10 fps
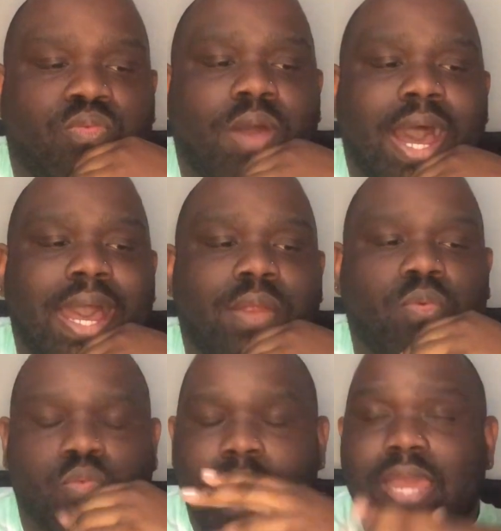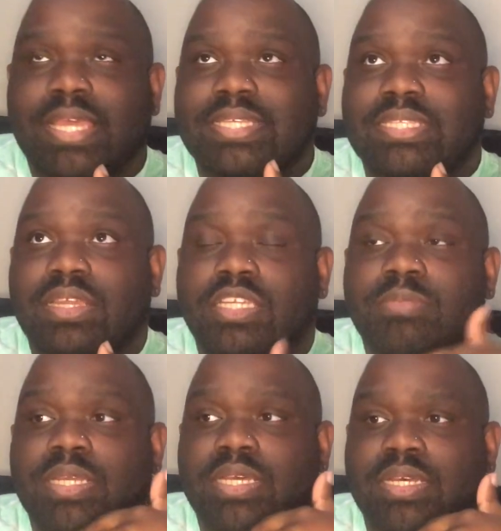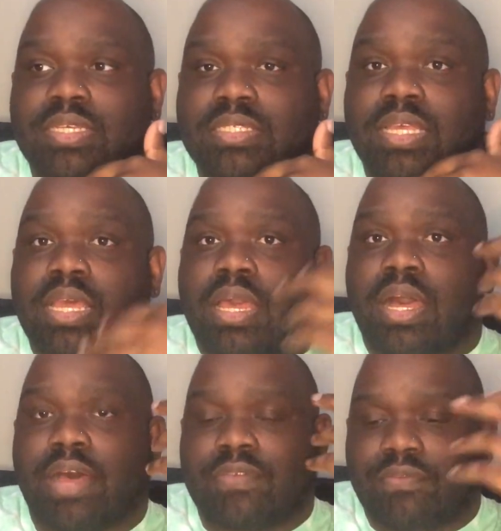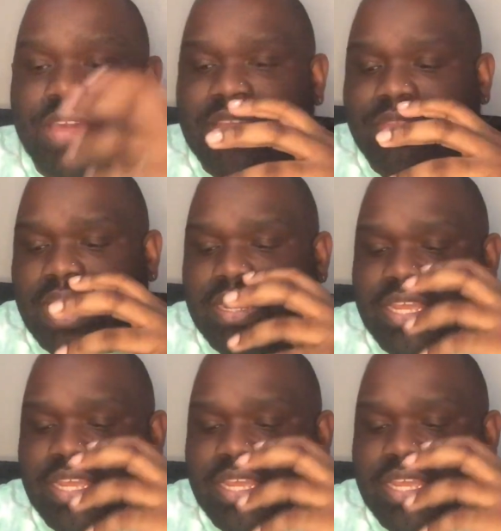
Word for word: why Rock is there is because of the fact that